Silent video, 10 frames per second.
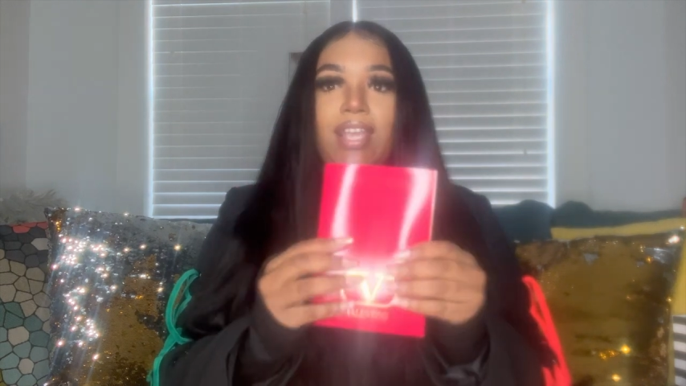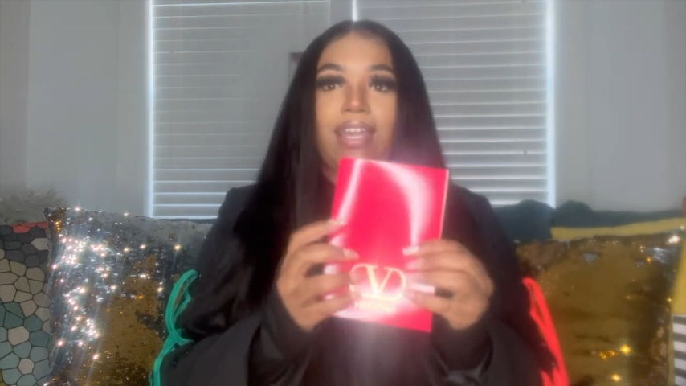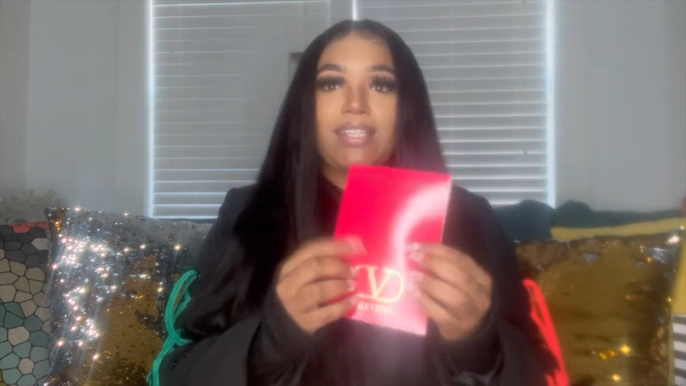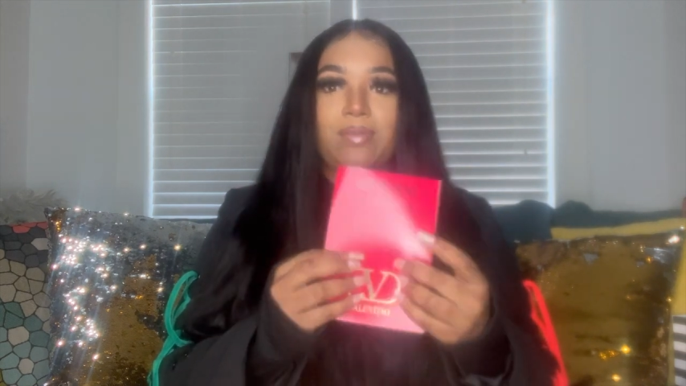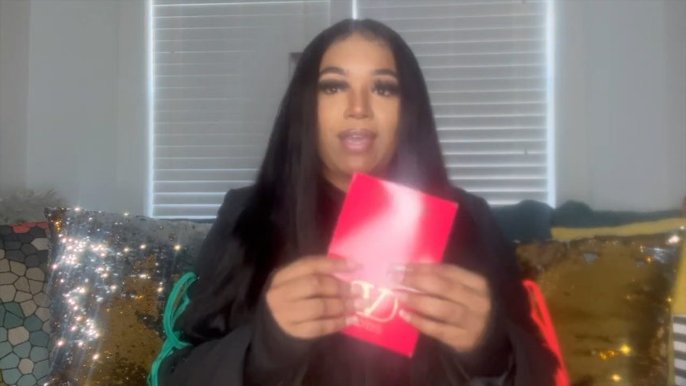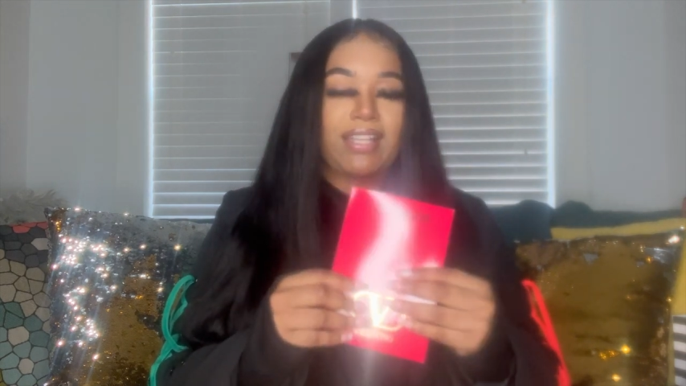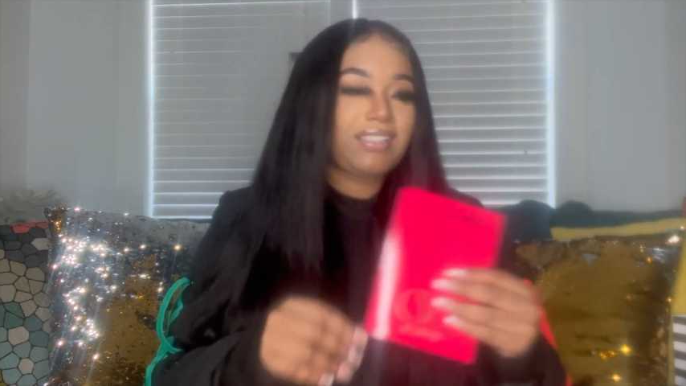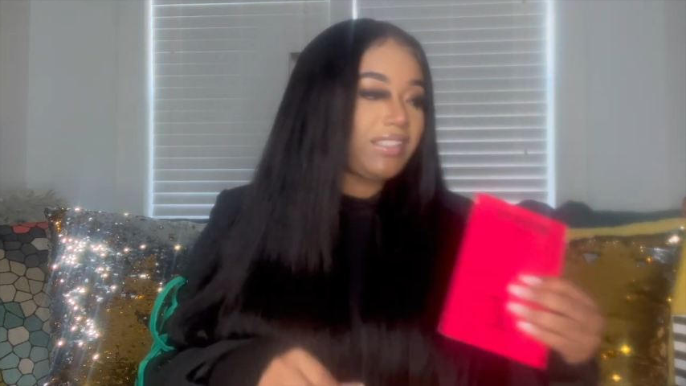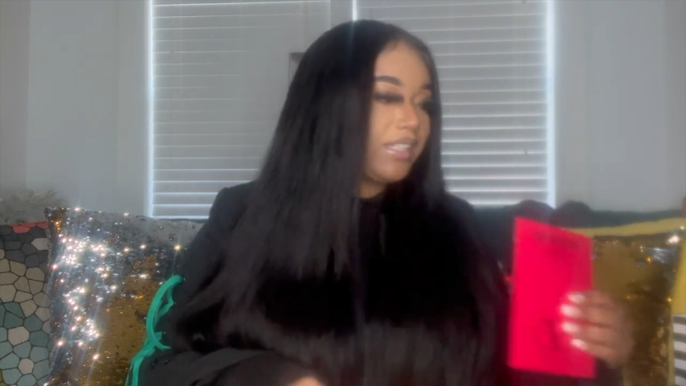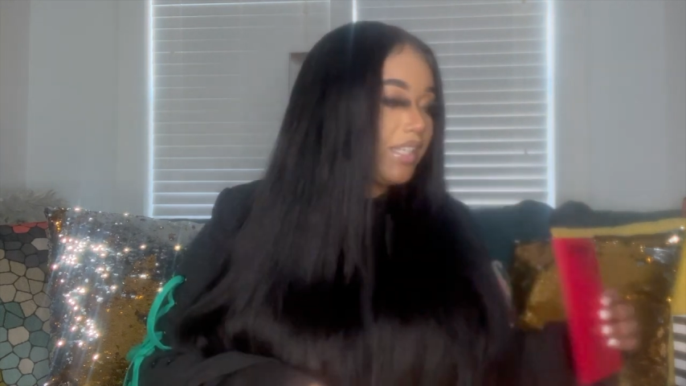And this
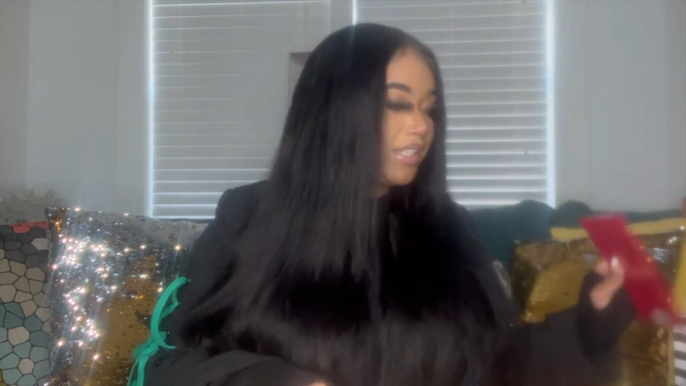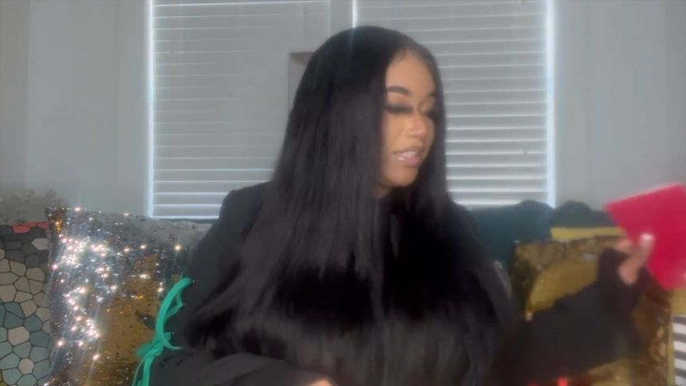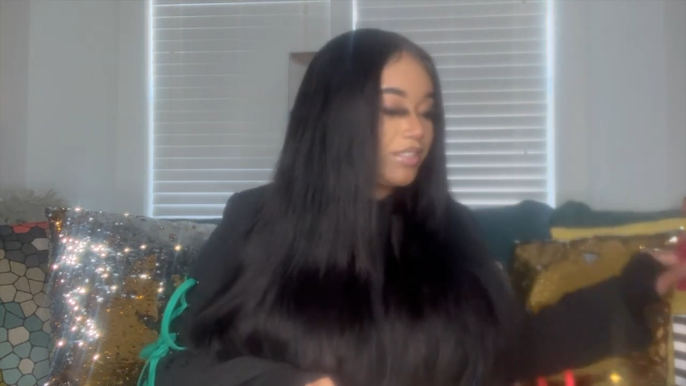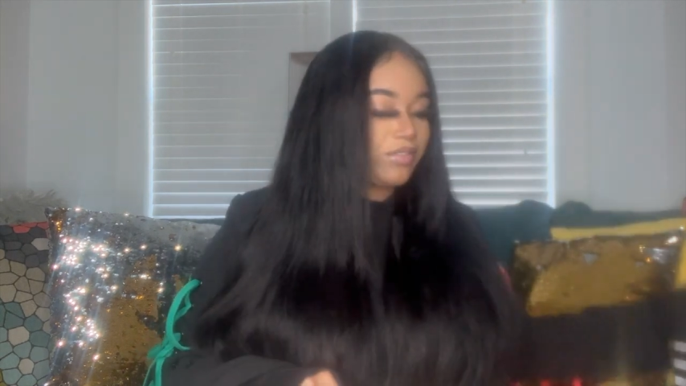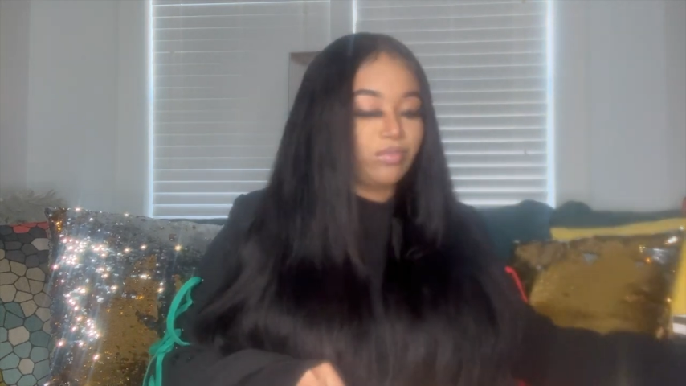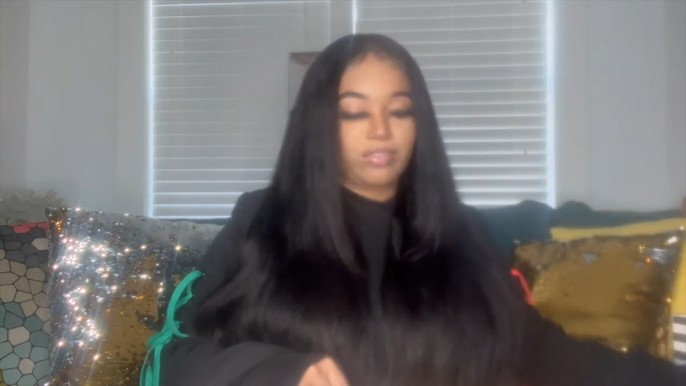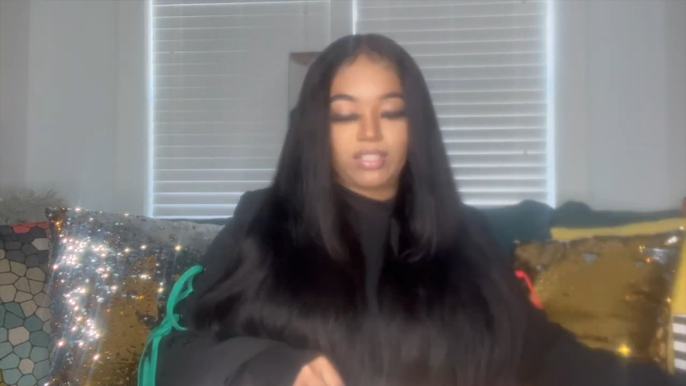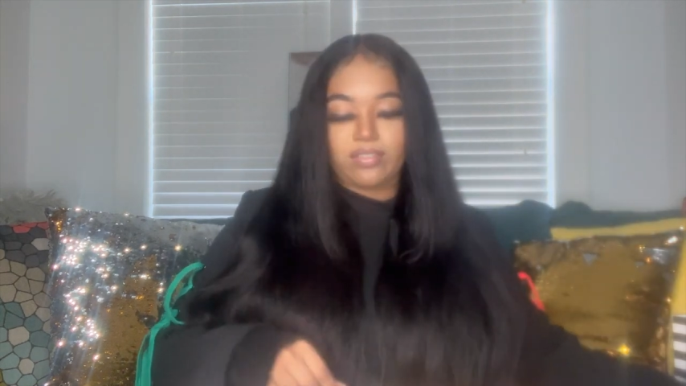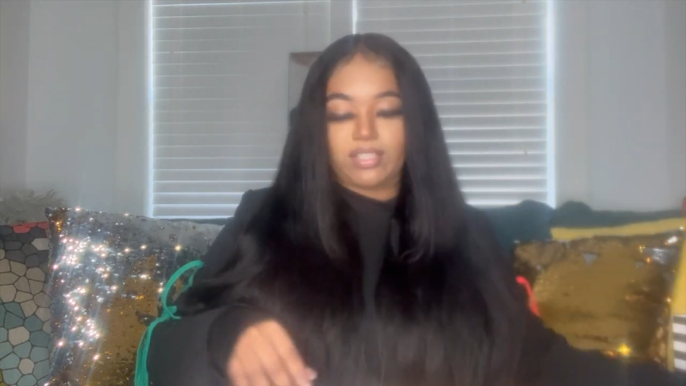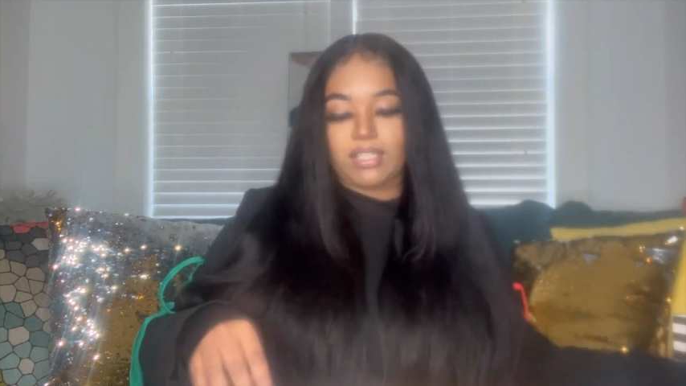packaging is
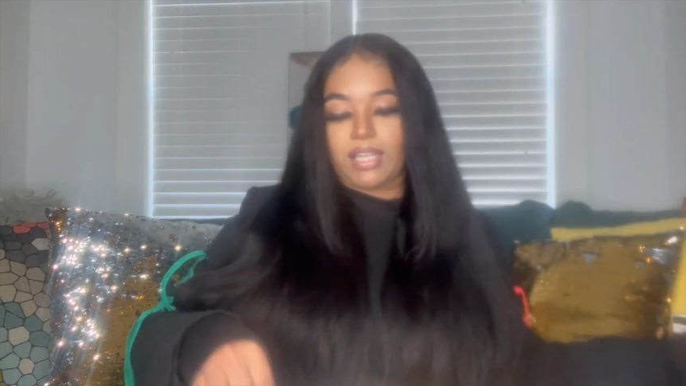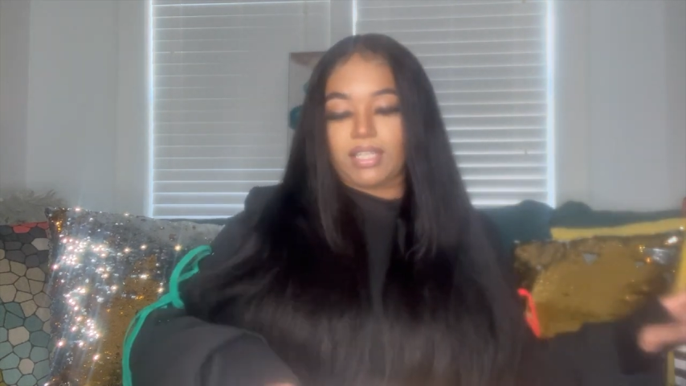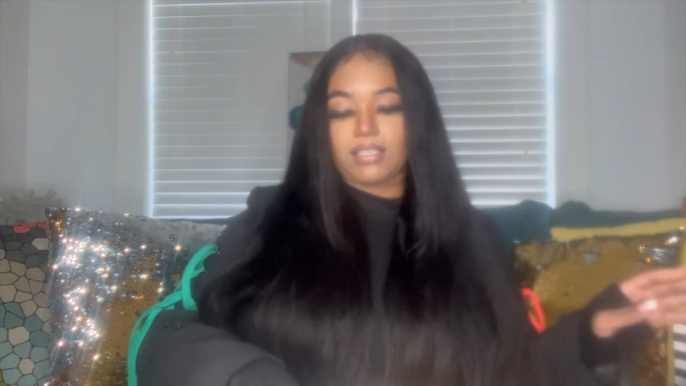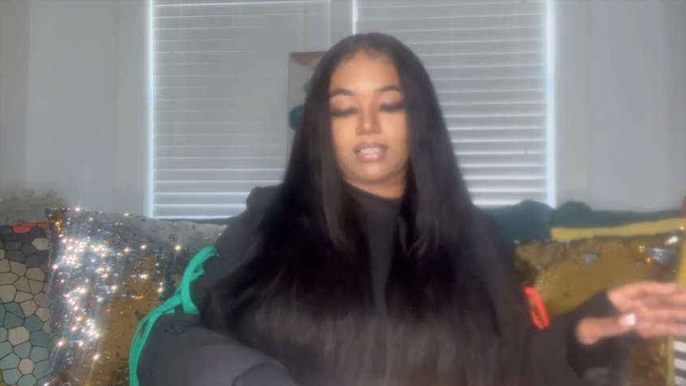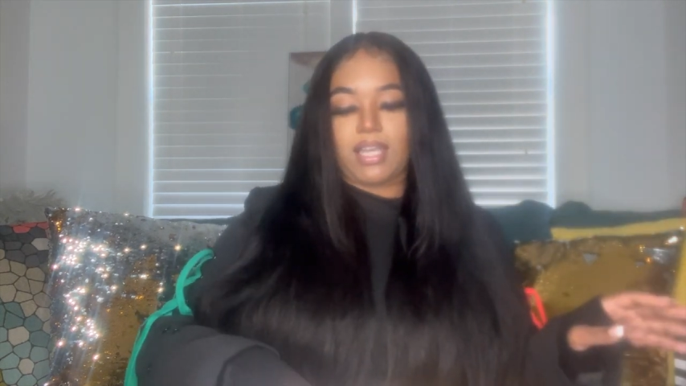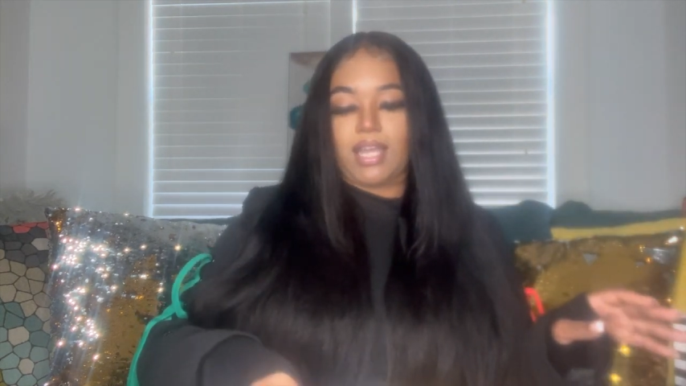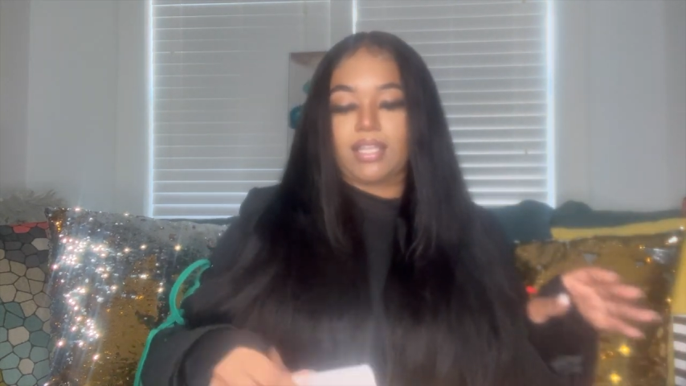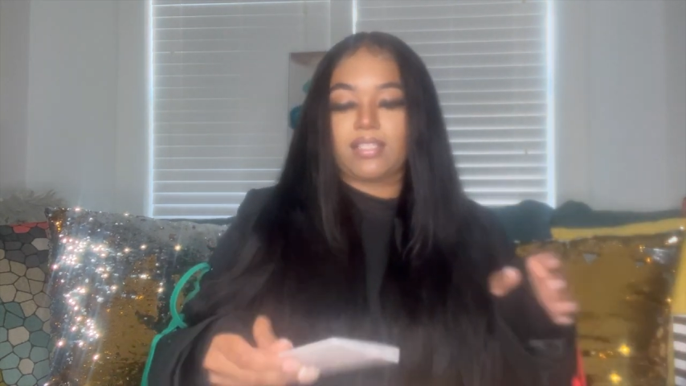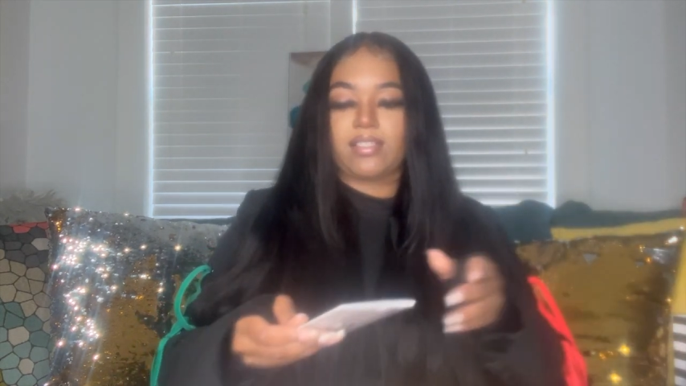really nice, guys.